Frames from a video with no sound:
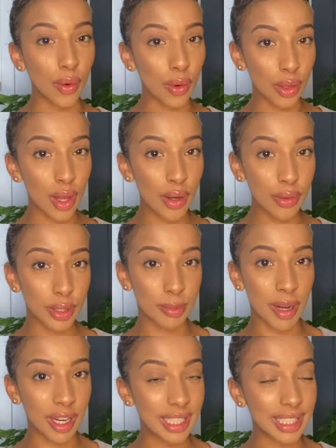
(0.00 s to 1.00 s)
Although
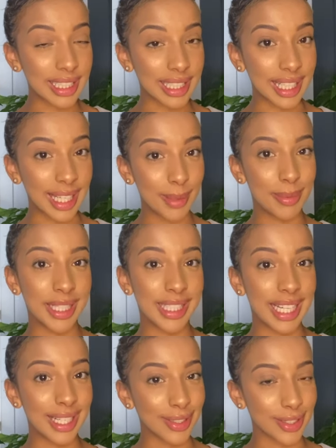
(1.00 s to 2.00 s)
Smiley did keep his
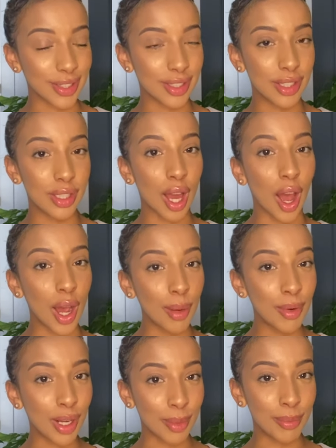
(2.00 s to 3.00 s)
innocence, I'm
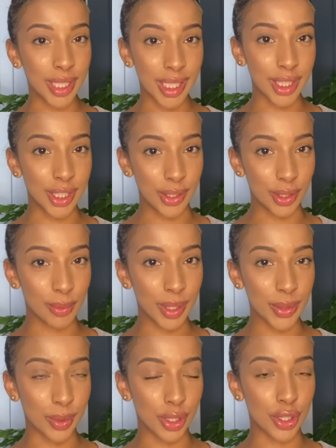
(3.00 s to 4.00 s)
not completely sure
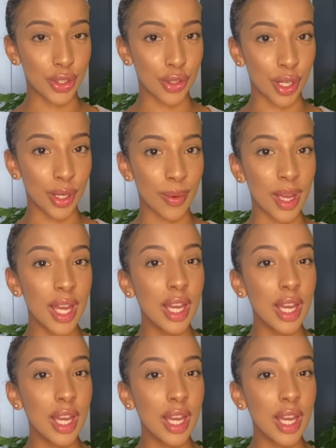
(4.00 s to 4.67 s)
which one's true.